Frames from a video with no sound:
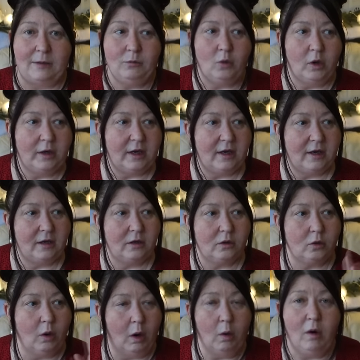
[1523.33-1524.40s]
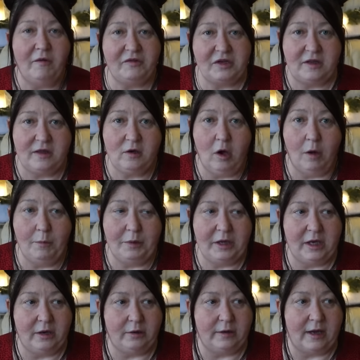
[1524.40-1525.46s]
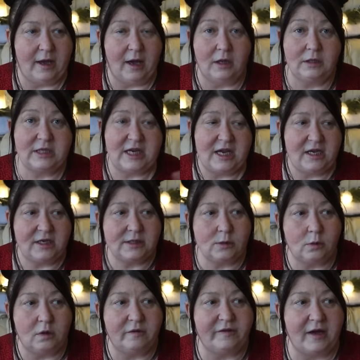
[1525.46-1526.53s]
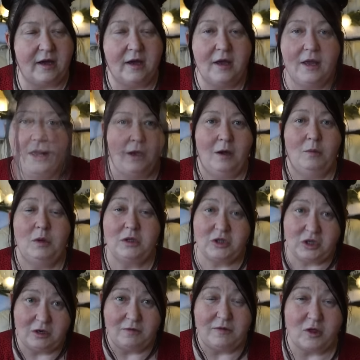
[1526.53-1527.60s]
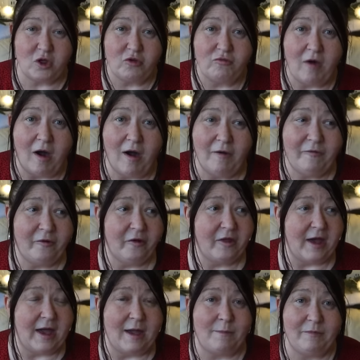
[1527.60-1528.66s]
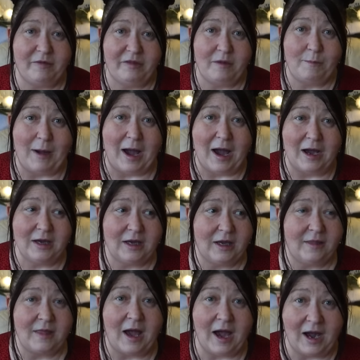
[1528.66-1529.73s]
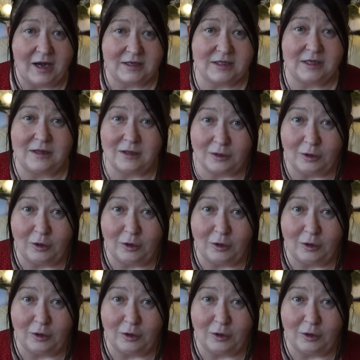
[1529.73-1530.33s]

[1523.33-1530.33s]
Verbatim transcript: I'm going to go over to the computer, I'll take you over and we'll do the drawer for the bag and the hat and the